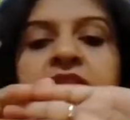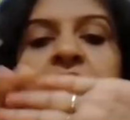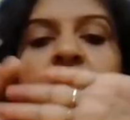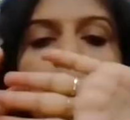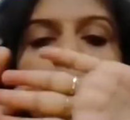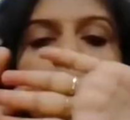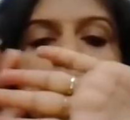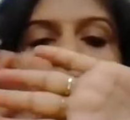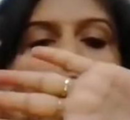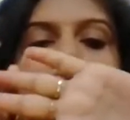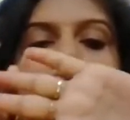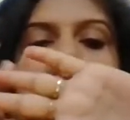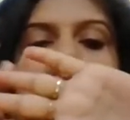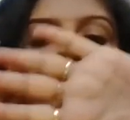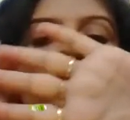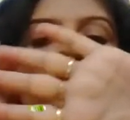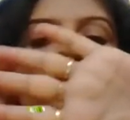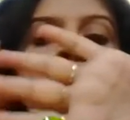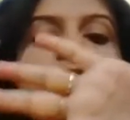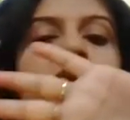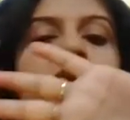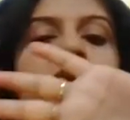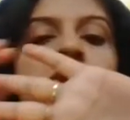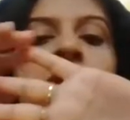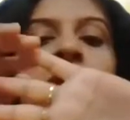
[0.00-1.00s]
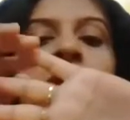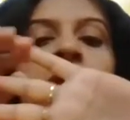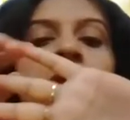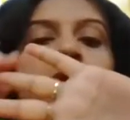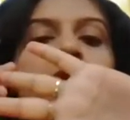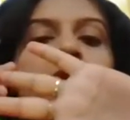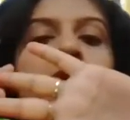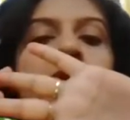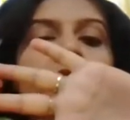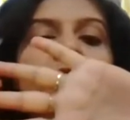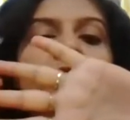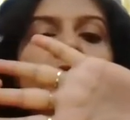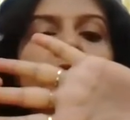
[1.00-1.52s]
down into the
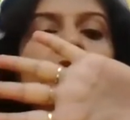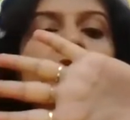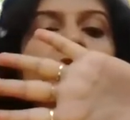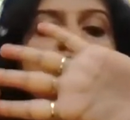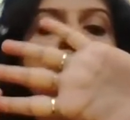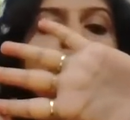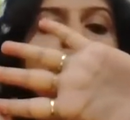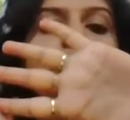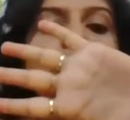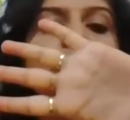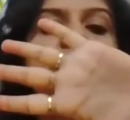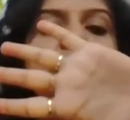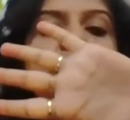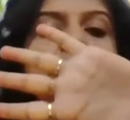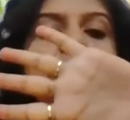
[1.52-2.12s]
small